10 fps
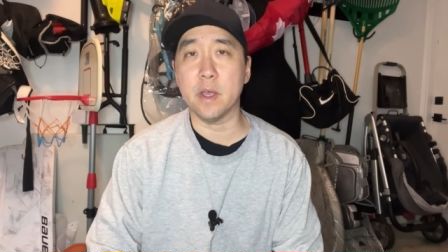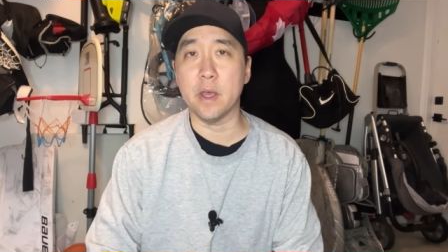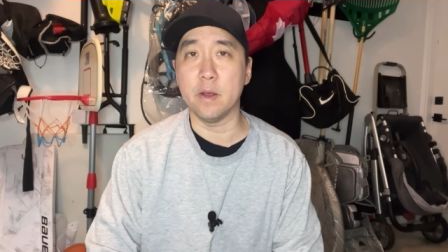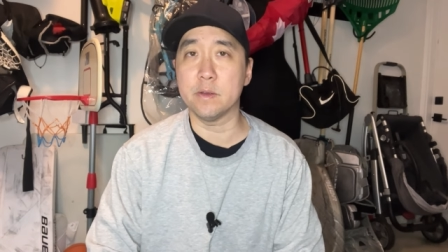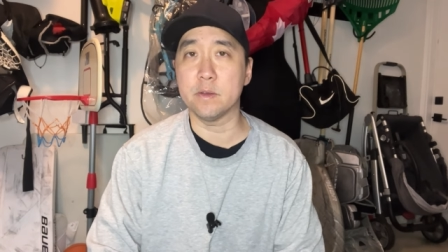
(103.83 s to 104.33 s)

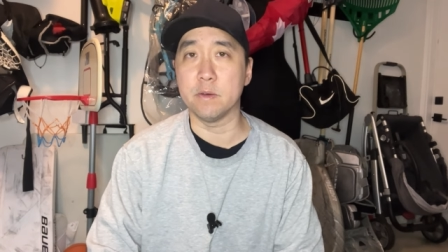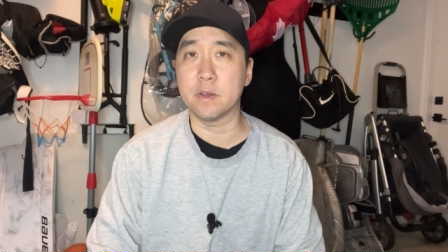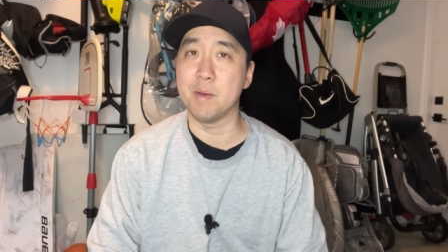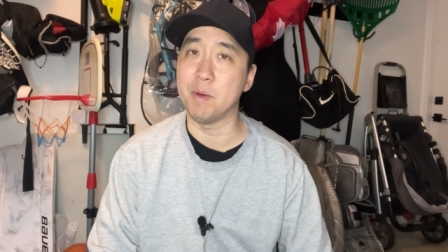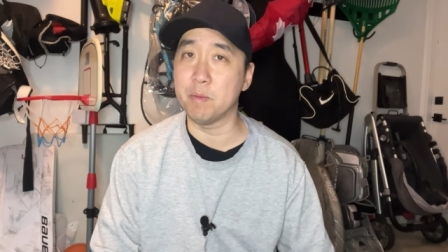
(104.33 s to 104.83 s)
and also
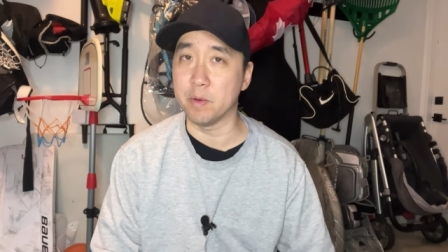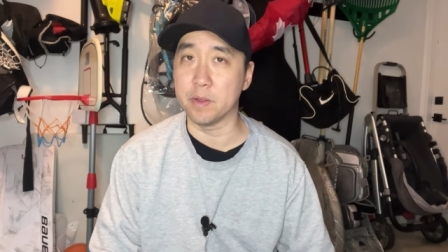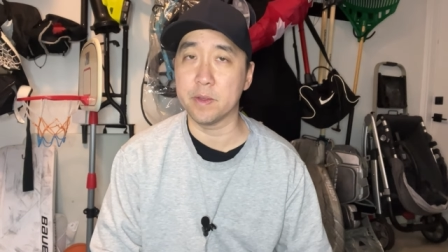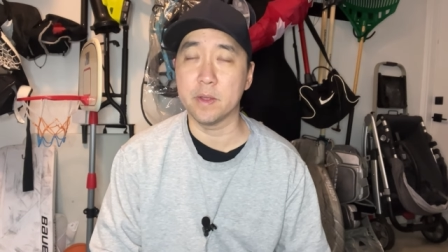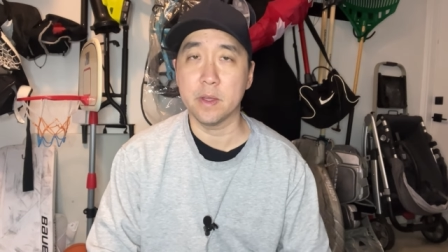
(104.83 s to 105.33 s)
come up with
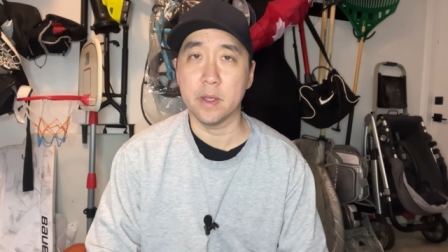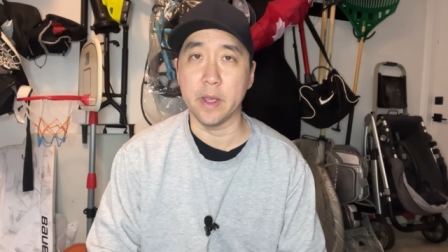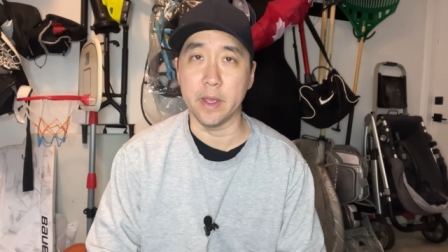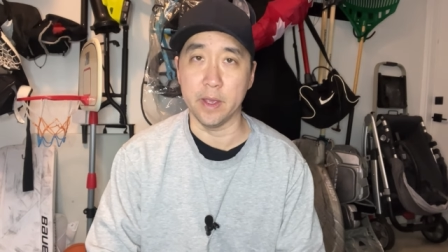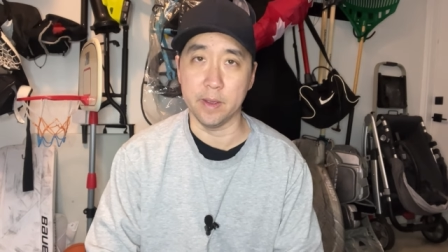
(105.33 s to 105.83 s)

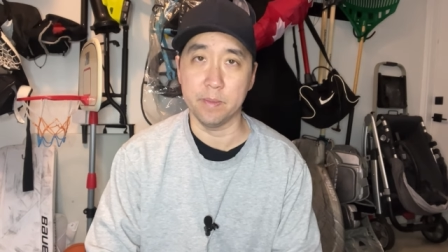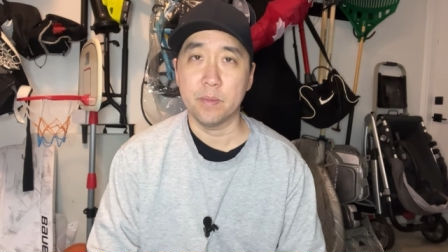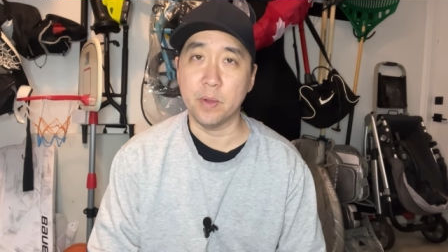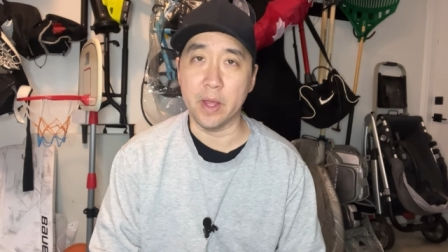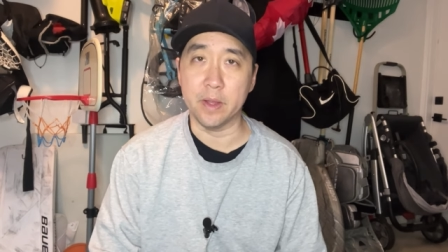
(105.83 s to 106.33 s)
a
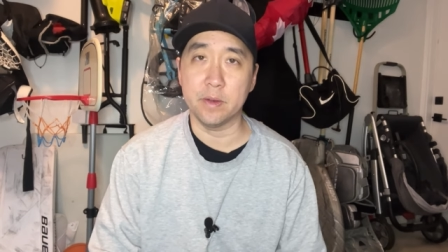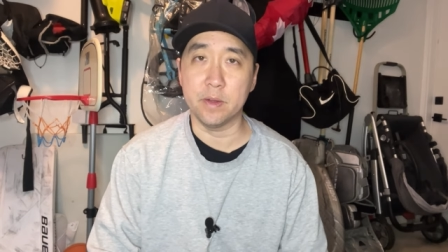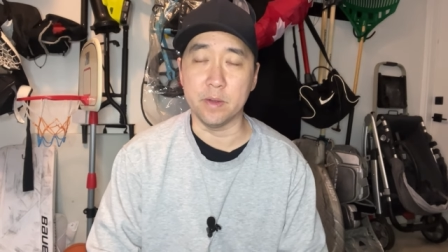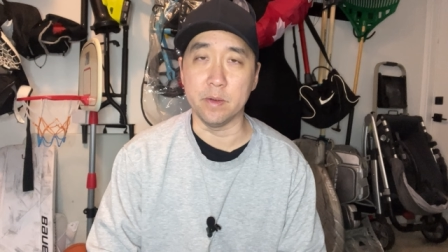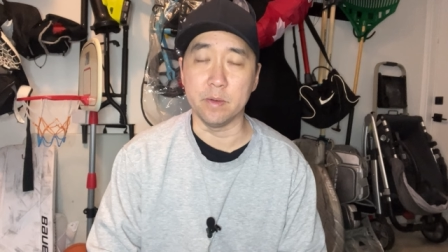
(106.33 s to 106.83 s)
plan
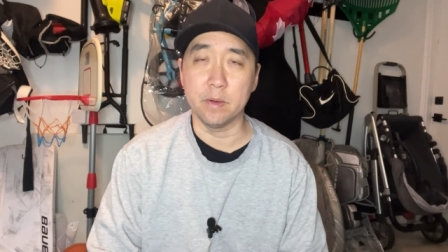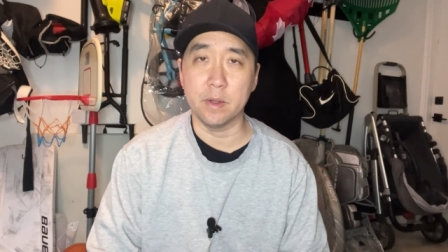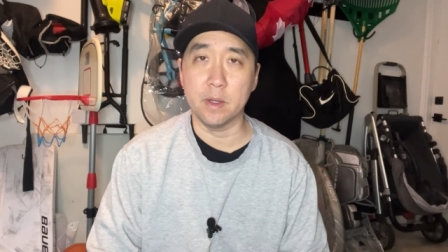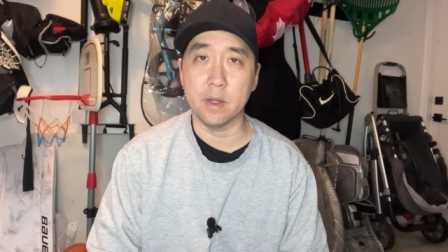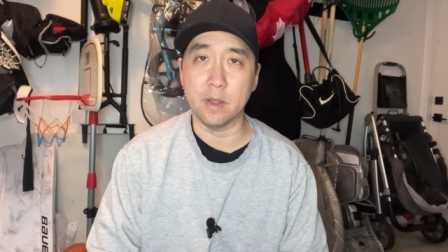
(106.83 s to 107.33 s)
to
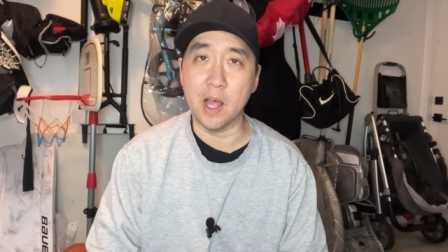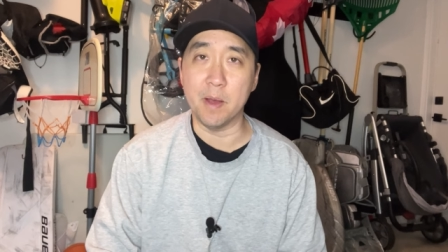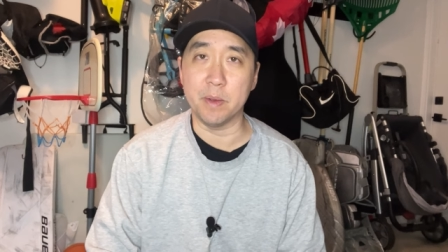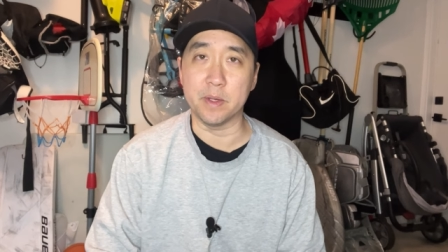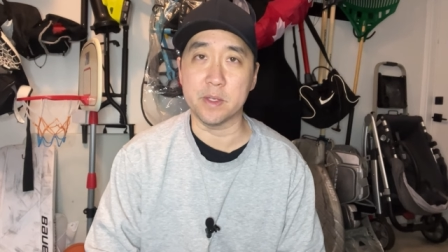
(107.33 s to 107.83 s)
allow
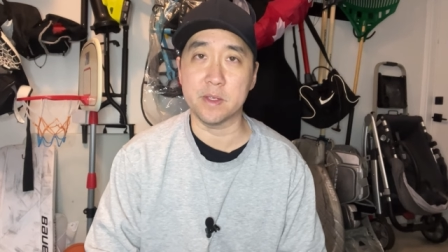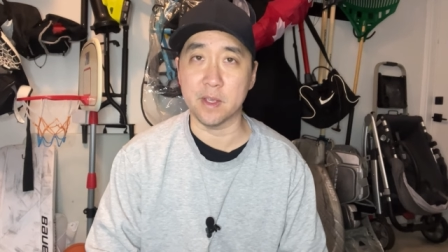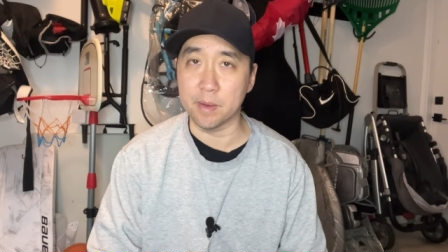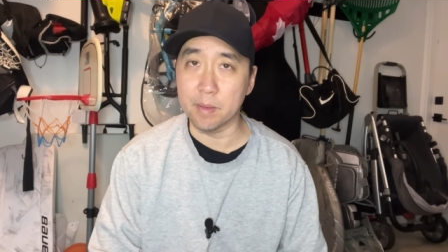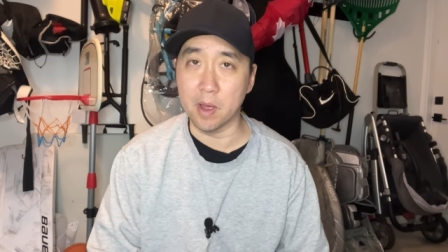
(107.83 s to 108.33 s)
me to
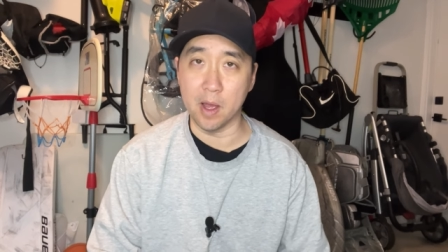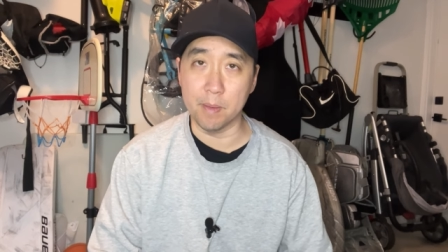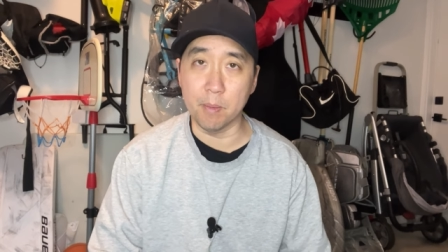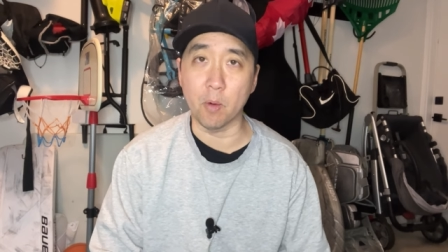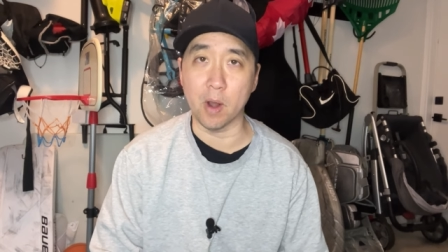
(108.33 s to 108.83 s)
sit
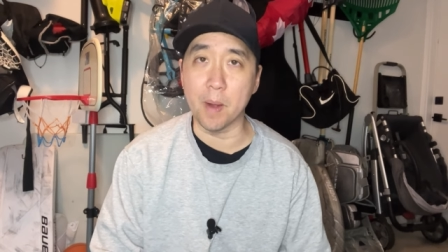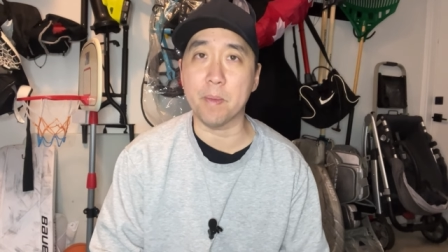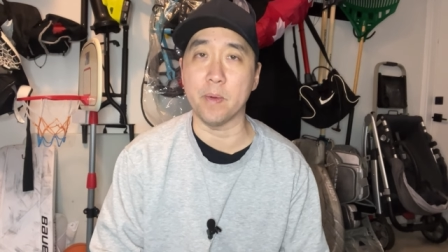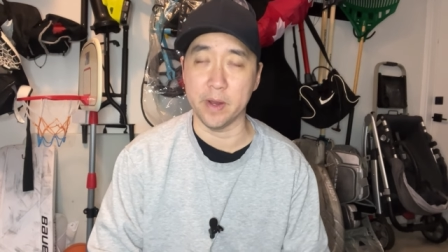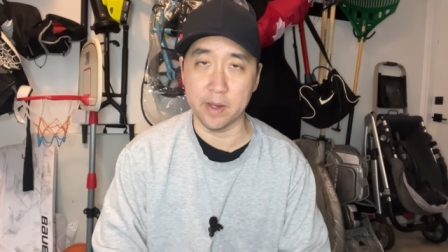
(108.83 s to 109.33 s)
more
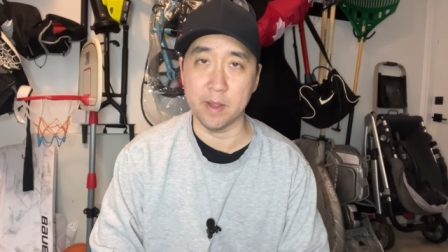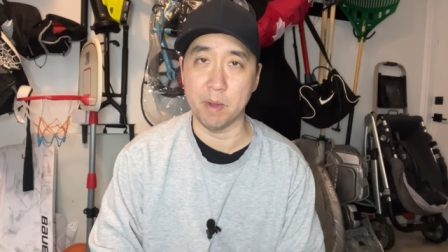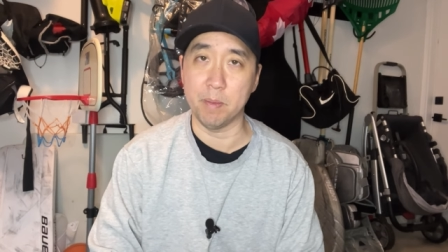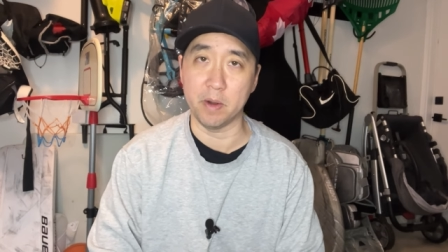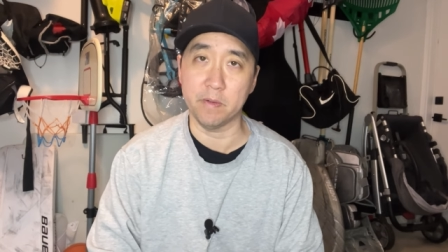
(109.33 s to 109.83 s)
upright in my
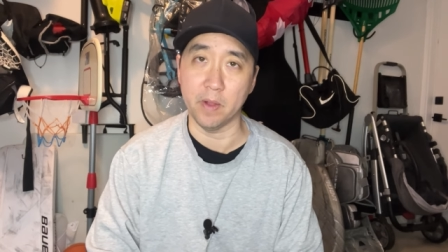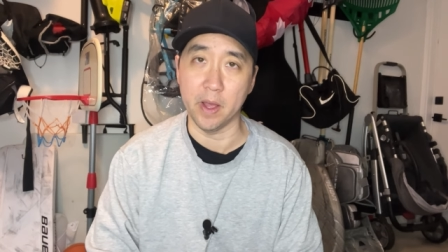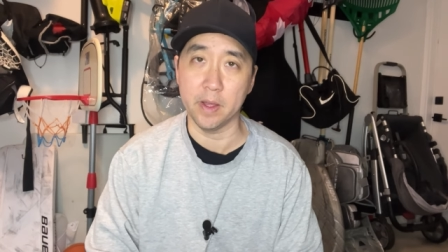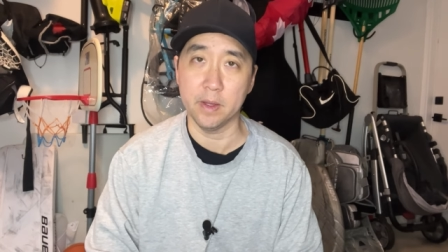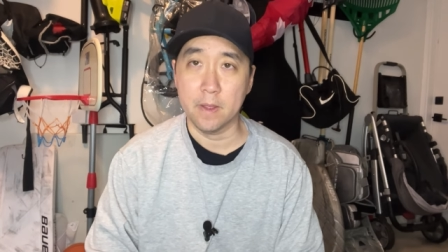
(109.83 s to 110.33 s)
butterfly.